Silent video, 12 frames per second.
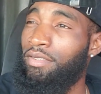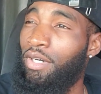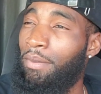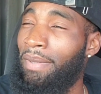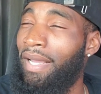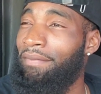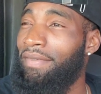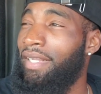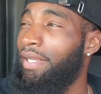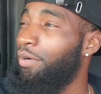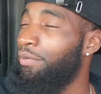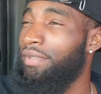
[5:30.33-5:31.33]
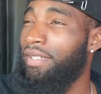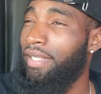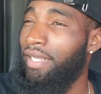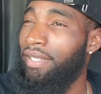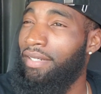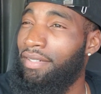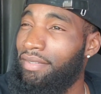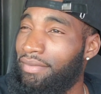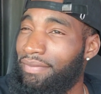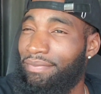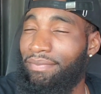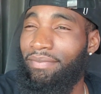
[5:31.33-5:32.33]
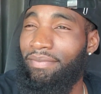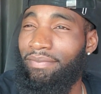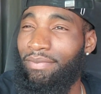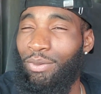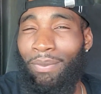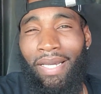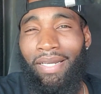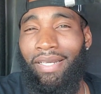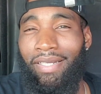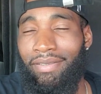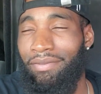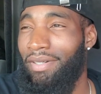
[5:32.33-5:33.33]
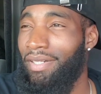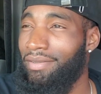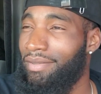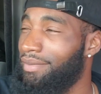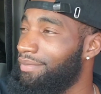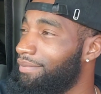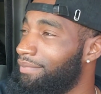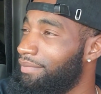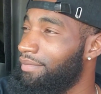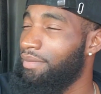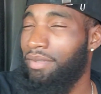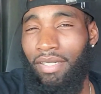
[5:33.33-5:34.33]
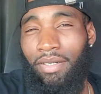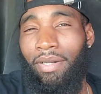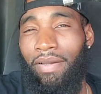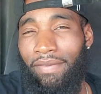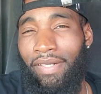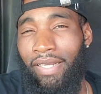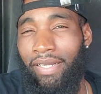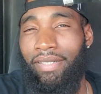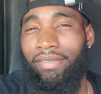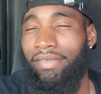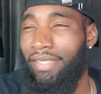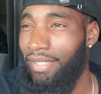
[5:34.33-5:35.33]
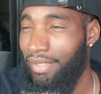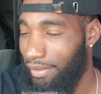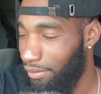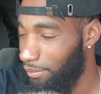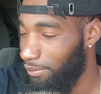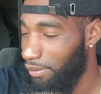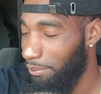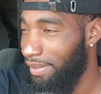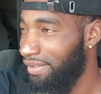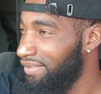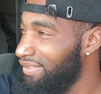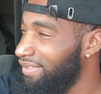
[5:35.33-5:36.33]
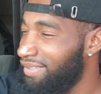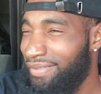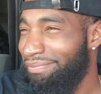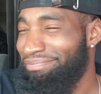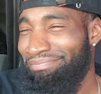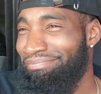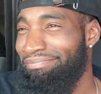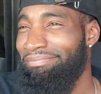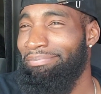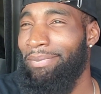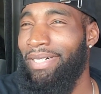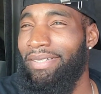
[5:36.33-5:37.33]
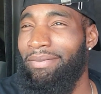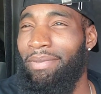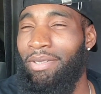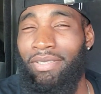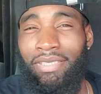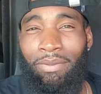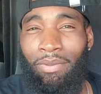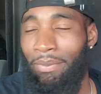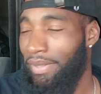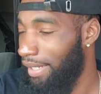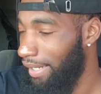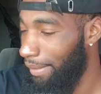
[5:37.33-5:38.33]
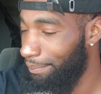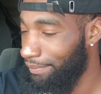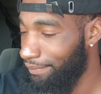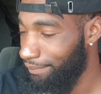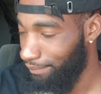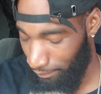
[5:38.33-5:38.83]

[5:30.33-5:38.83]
So I'm gonna have a layover in Canada. Too bad it ain't Toronto. So I could have a damn good time. You know what I'm talking about. But we're gonna see what, what could happen.